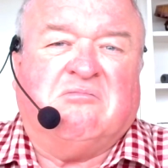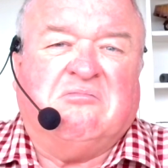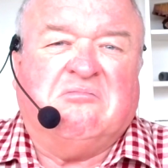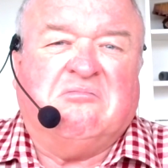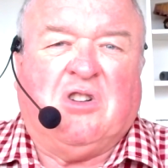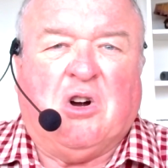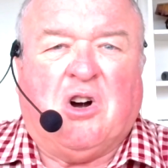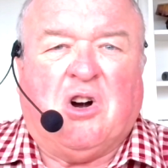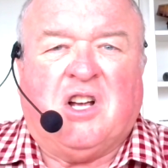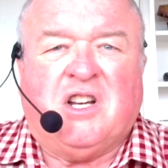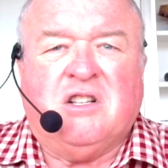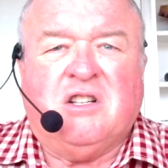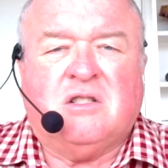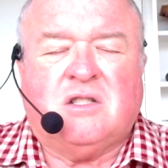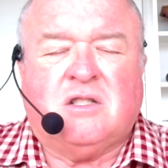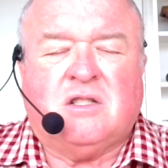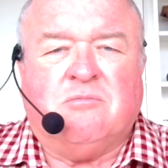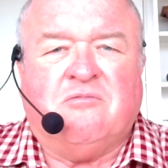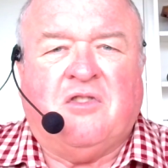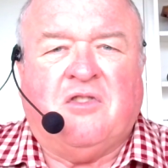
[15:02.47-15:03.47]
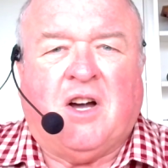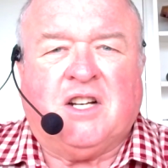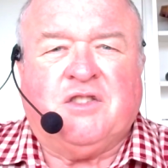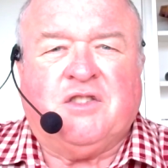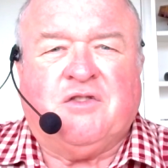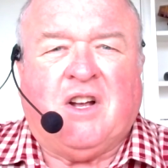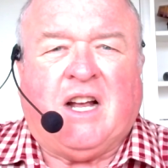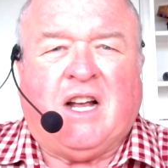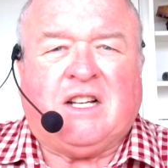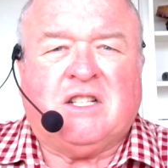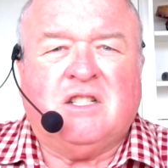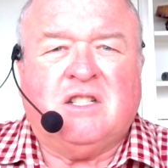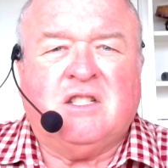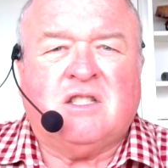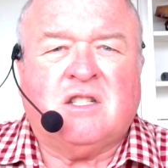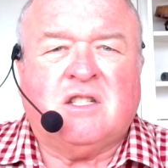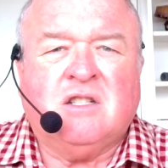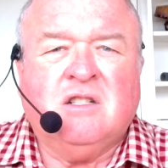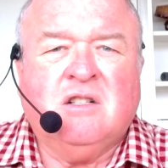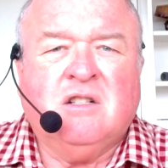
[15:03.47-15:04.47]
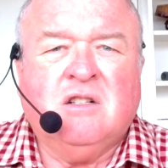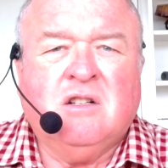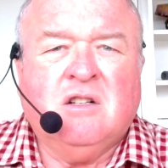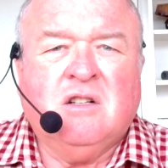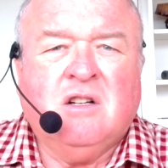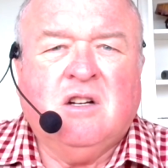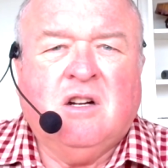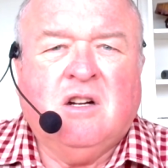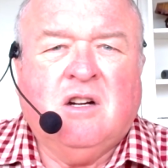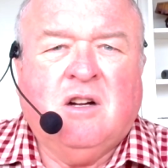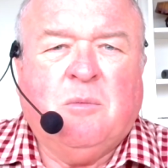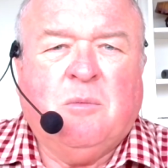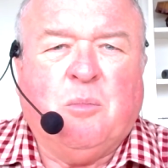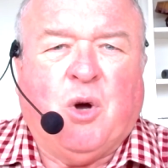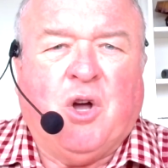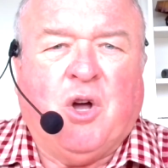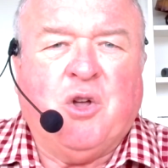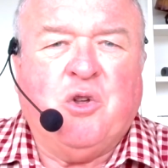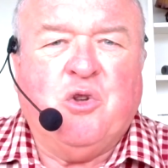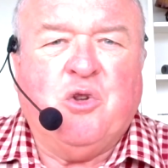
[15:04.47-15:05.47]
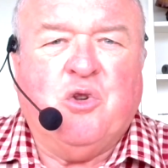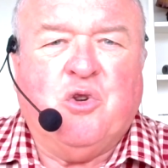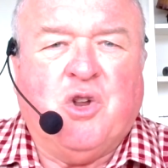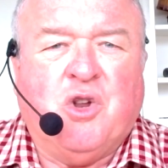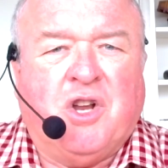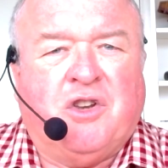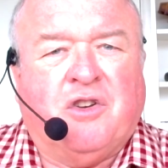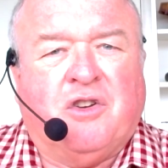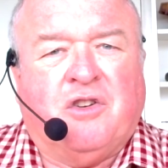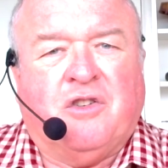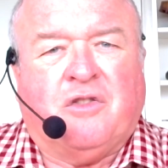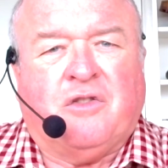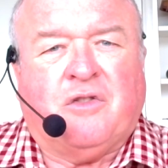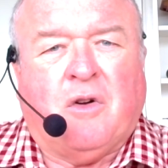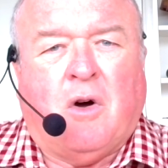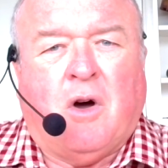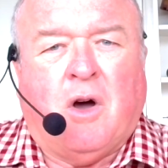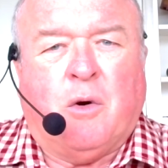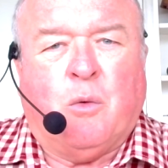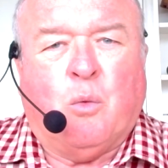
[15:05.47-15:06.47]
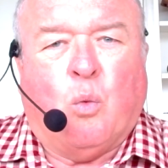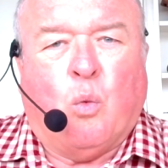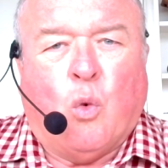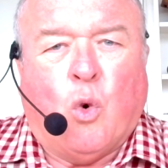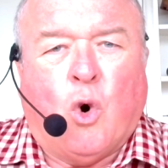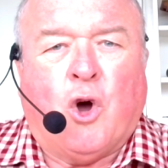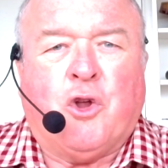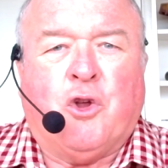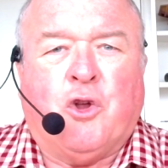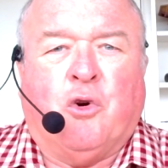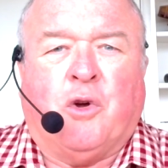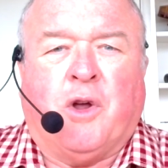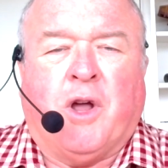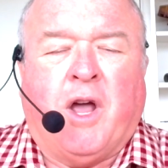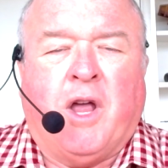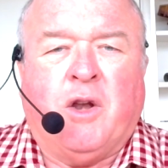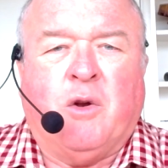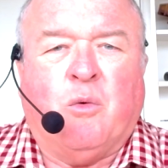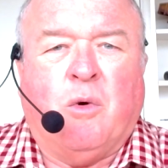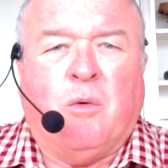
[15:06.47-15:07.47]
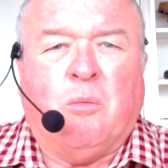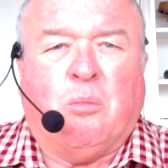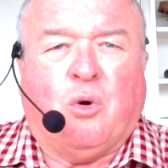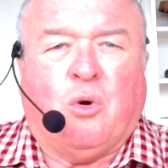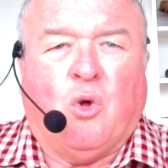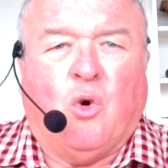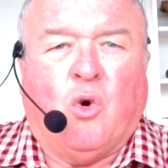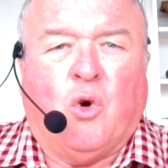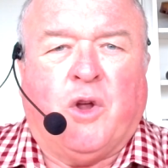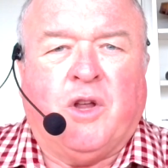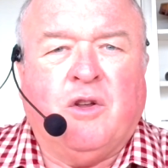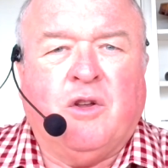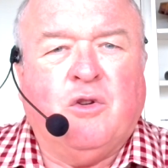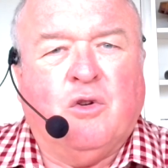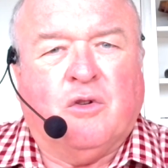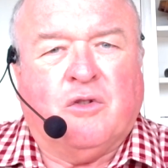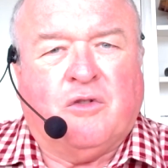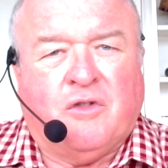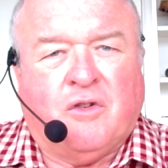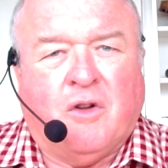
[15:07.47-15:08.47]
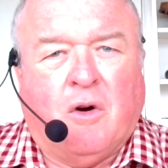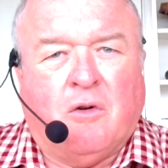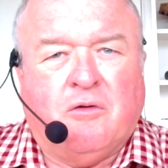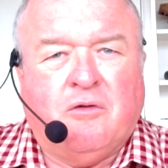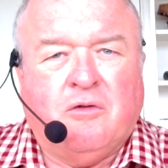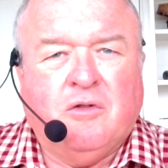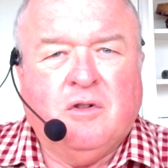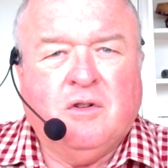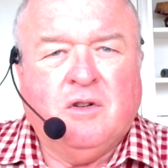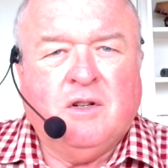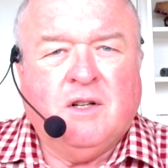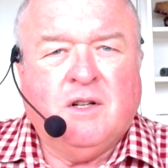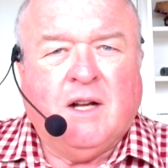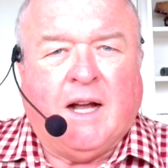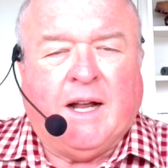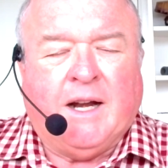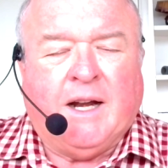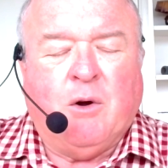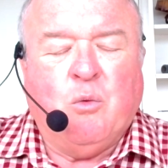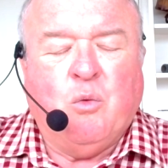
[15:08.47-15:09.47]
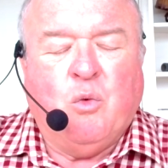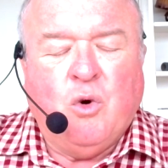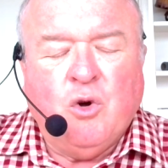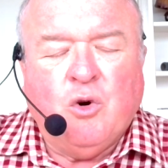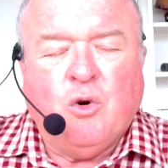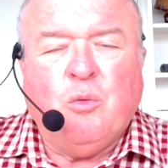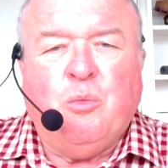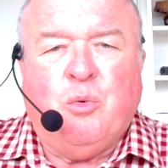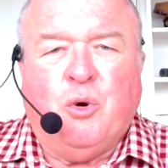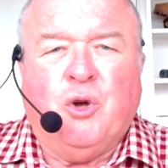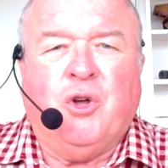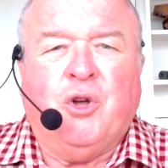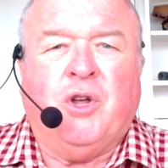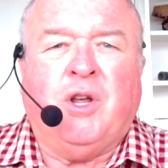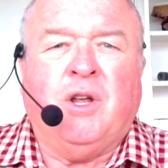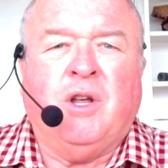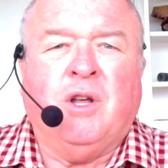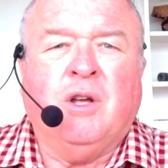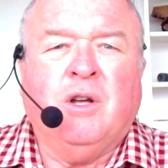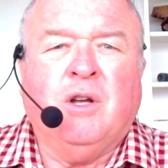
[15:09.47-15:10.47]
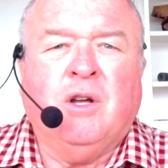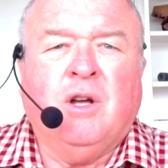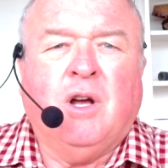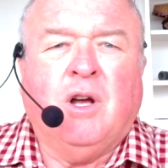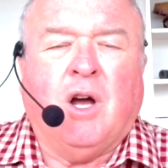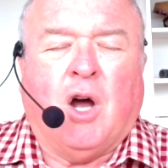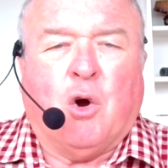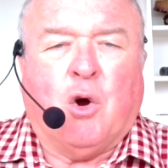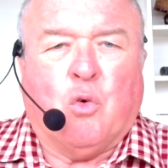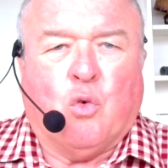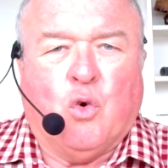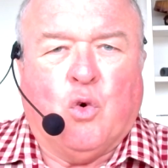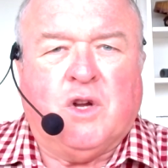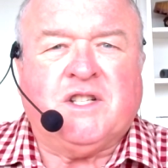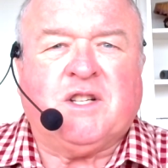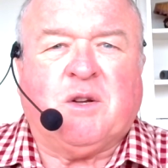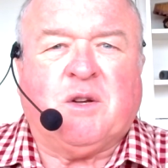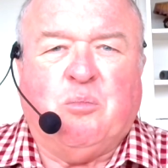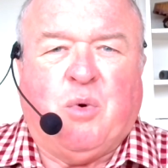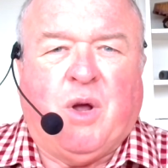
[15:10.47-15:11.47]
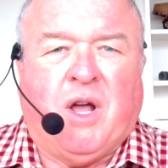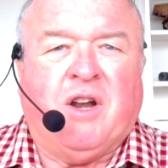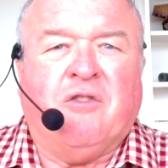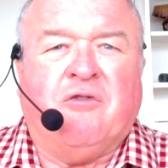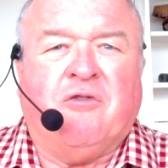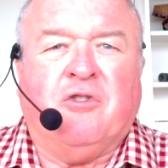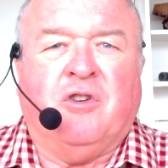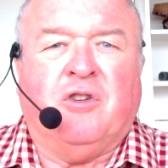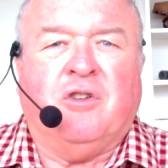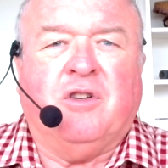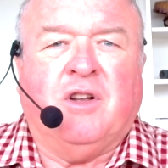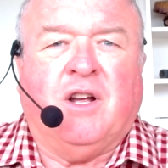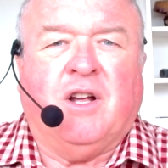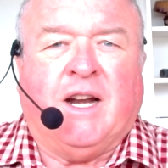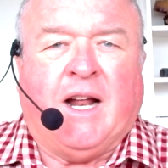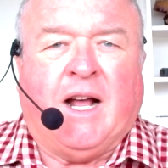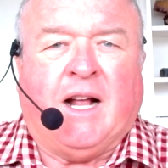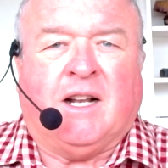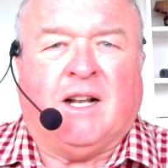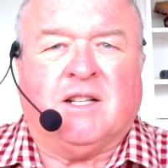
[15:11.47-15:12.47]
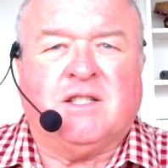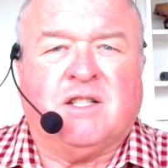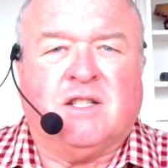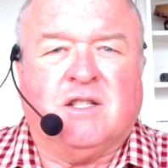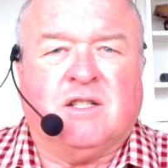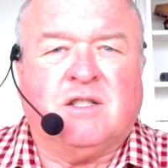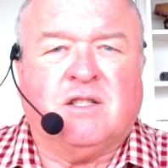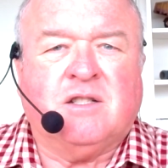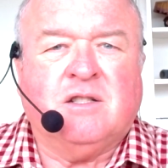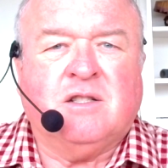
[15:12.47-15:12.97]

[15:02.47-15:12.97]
guidance, some fudge factors, but you need to decide what you're going to employ yourself. And it will be a risk-benefit analysis.